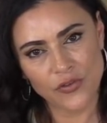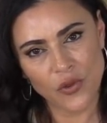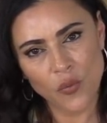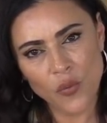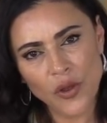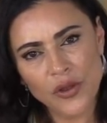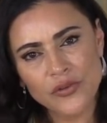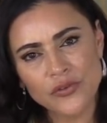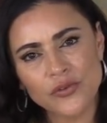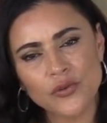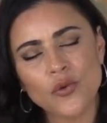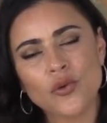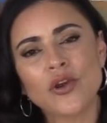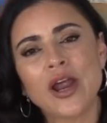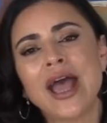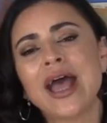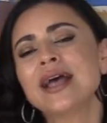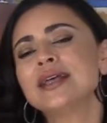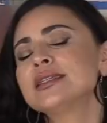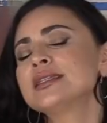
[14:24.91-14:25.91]
the ones who are
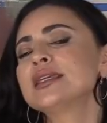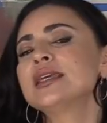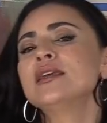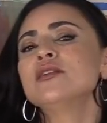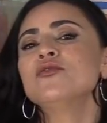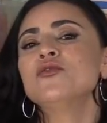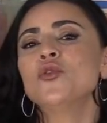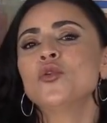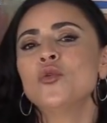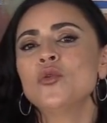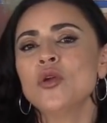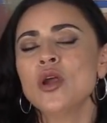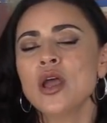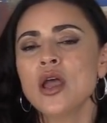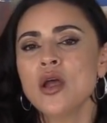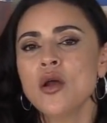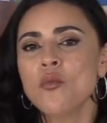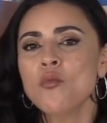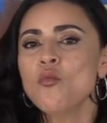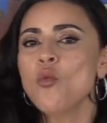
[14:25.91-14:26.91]
asking for
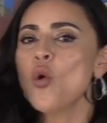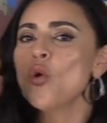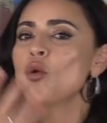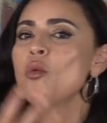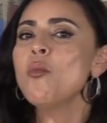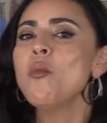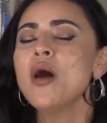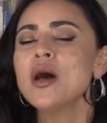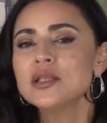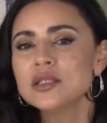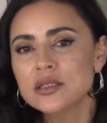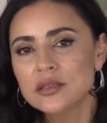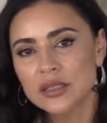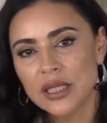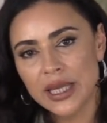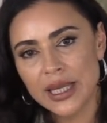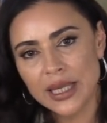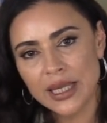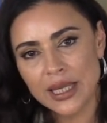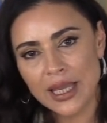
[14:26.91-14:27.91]
more
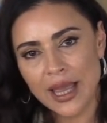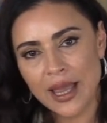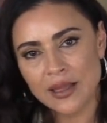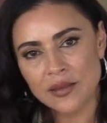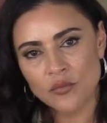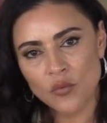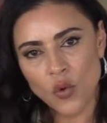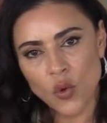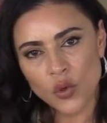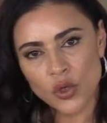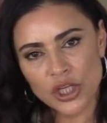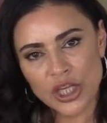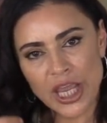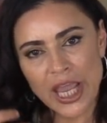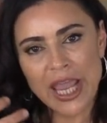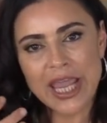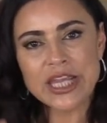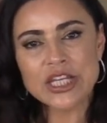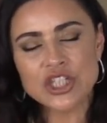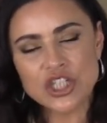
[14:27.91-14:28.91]
muzzling and more
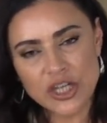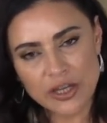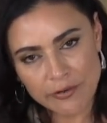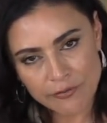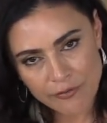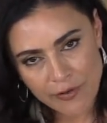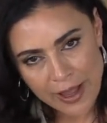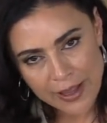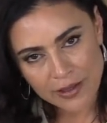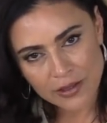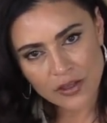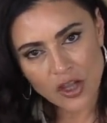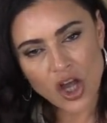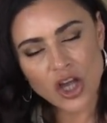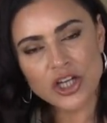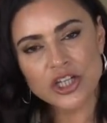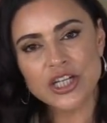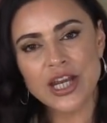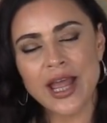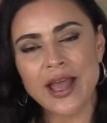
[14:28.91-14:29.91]
caging via
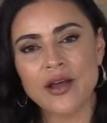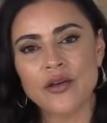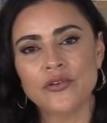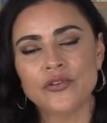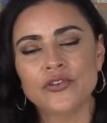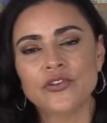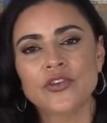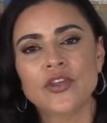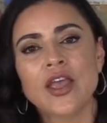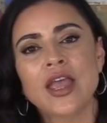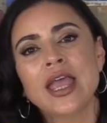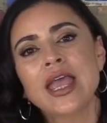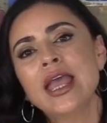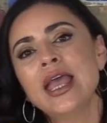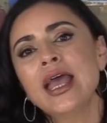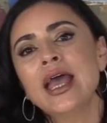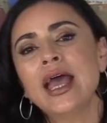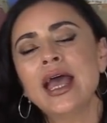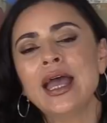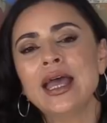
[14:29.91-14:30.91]
lockdowns,
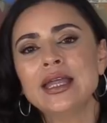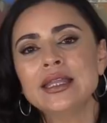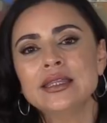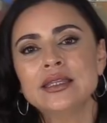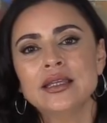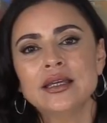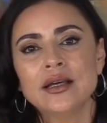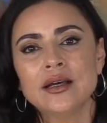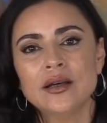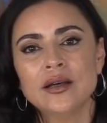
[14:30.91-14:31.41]
and